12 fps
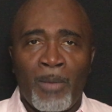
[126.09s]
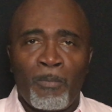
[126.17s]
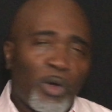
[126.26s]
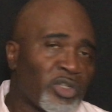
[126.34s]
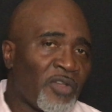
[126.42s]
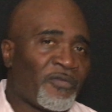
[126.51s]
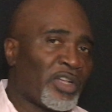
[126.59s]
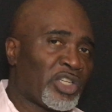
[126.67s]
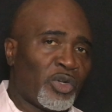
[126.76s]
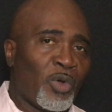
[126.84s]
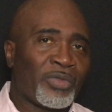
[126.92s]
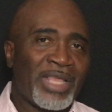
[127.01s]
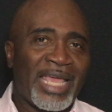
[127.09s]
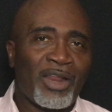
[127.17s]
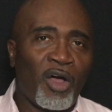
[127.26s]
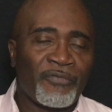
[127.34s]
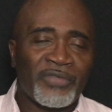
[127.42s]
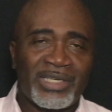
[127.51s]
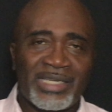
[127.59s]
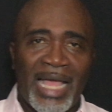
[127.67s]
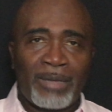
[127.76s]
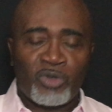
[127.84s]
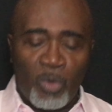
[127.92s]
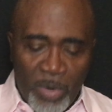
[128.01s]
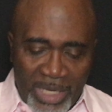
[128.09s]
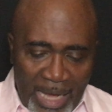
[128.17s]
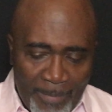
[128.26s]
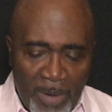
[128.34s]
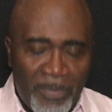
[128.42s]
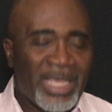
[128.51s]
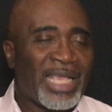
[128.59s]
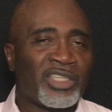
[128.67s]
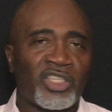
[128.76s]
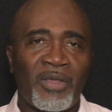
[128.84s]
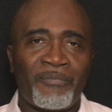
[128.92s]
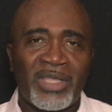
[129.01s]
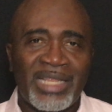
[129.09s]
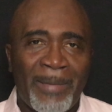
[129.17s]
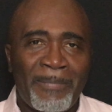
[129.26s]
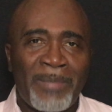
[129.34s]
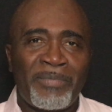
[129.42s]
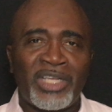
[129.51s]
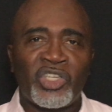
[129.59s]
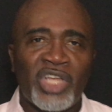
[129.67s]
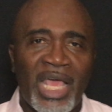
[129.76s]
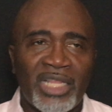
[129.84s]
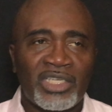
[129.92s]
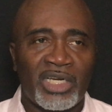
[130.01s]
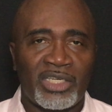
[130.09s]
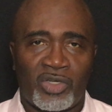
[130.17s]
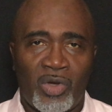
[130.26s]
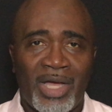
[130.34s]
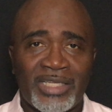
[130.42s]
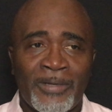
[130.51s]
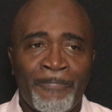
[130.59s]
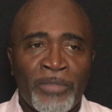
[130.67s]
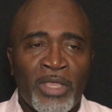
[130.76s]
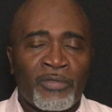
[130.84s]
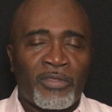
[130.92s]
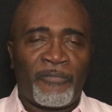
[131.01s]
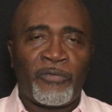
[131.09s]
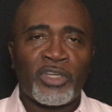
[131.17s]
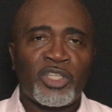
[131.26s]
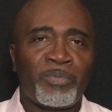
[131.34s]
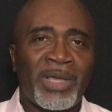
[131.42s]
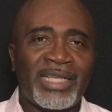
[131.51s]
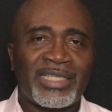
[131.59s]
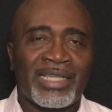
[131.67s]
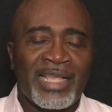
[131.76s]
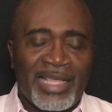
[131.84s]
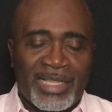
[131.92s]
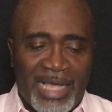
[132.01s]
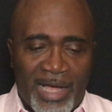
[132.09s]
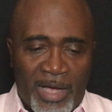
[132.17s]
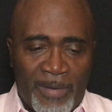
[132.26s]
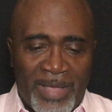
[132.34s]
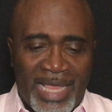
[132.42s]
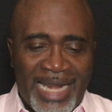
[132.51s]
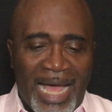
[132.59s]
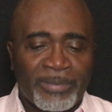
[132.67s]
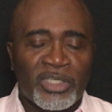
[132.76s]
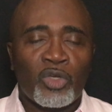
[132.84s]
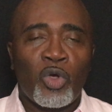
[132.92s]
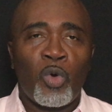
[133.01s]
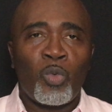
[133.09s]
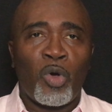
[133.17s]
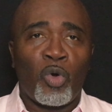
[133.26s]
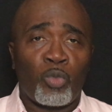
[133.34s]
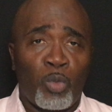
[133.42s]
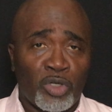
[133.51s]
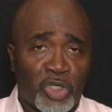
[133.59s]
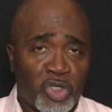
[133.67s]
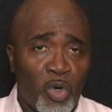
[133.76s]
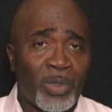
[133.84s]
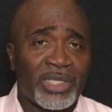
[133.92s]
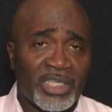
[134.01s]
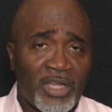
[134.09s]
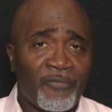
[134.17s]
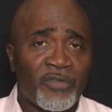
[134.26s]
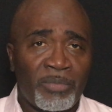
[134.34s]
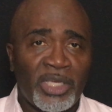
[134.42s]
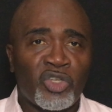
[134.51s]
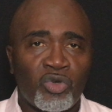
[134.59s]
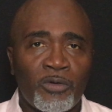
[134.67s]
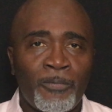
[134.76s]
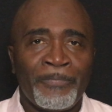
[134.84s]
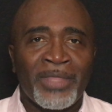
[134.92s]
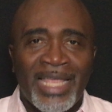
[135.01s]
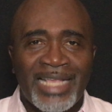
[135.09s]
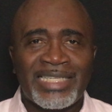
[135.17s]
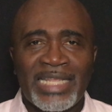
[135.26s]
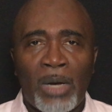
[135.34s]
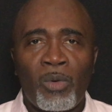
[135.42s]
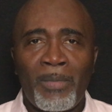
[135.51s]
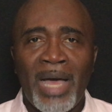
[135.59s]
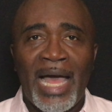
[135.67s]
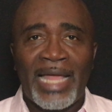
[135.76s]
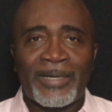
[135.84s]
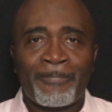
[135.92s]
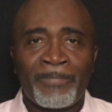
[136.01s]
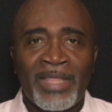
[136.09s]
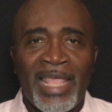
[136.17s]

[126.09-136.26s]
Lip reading: Most of us know that oftentimes when we come up against something that may be challenging to us, the first place an obstacle will show itself to be true is in our mind.